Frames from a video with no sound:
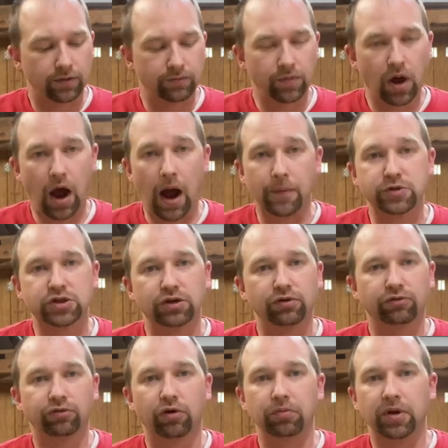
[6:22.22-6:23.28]
option
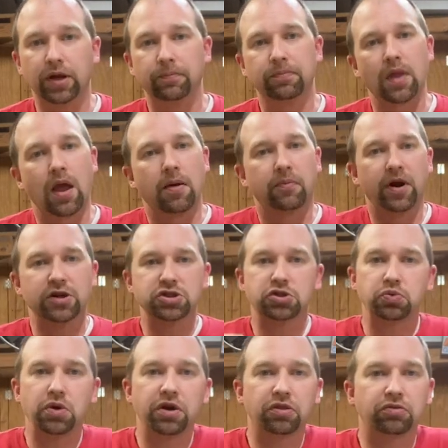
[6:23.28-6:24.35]
for me. But I just
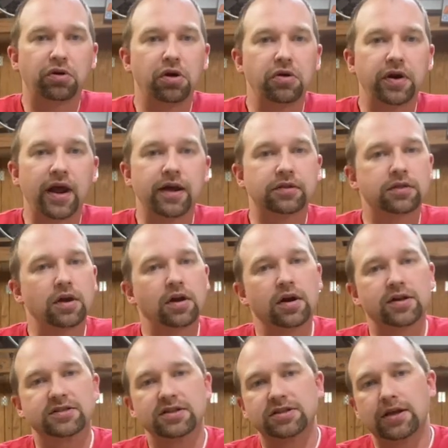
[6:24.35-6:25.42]
want to throw it out there
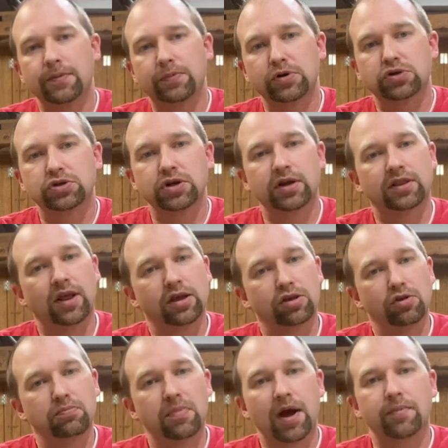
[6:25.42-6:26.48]
as a tip and trick that
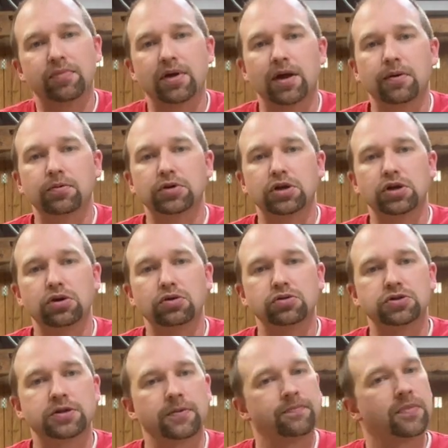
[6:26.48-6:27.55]
you might be able to
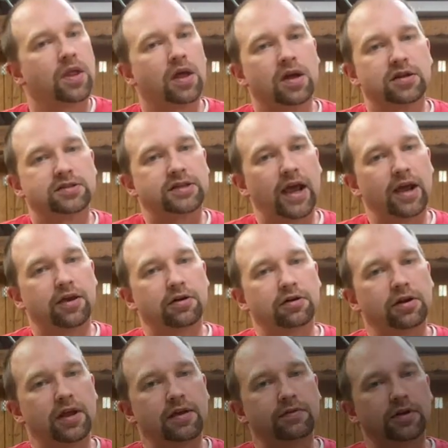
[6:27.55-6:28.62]
use. Take it or
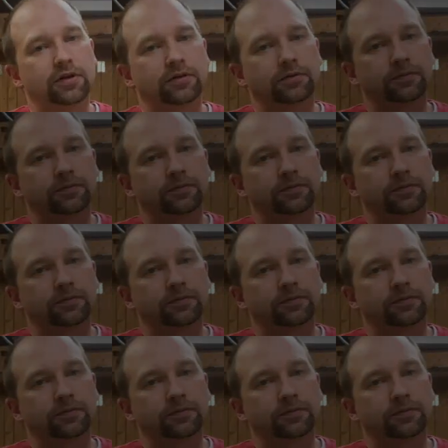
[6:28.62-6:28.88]
leave it.